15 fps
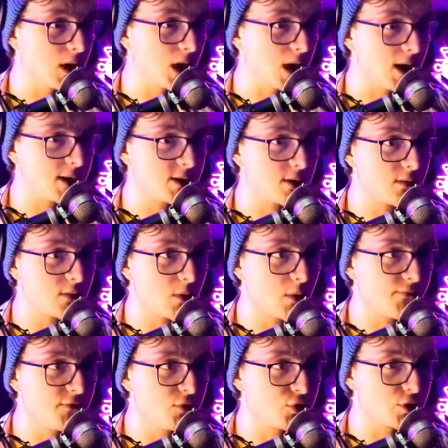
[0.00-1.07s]
I don't know
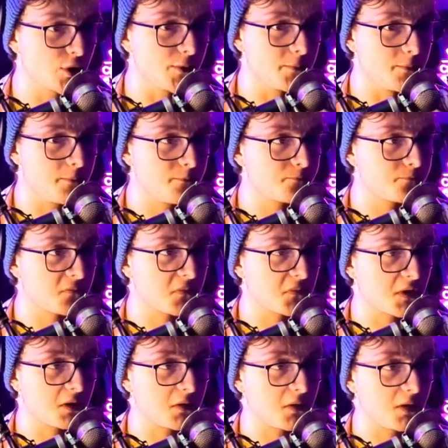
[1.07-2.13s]
if you should.
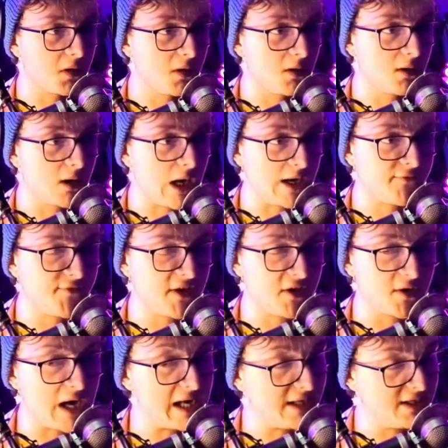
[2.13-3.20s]
I
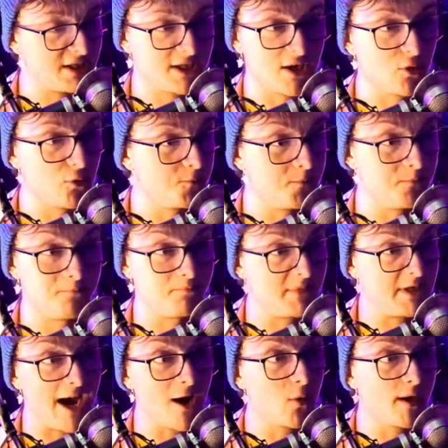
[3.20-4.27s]
feel I still
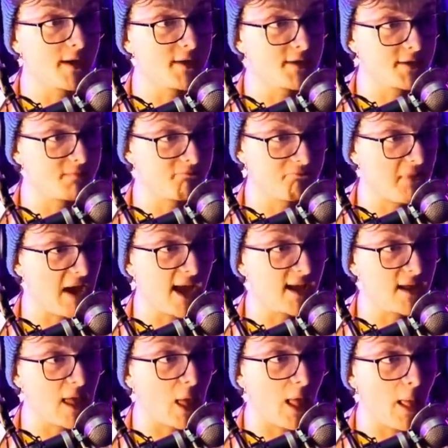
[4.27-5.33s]
doubt it's
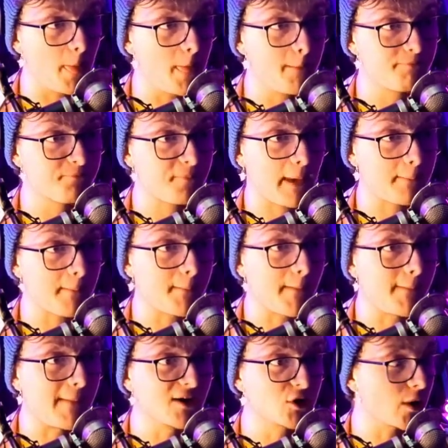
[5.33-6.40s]
uh,
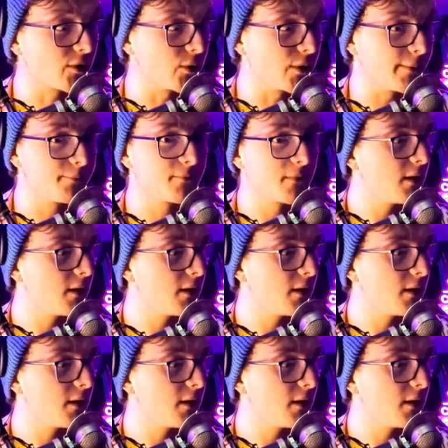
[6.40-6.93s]
Gregory.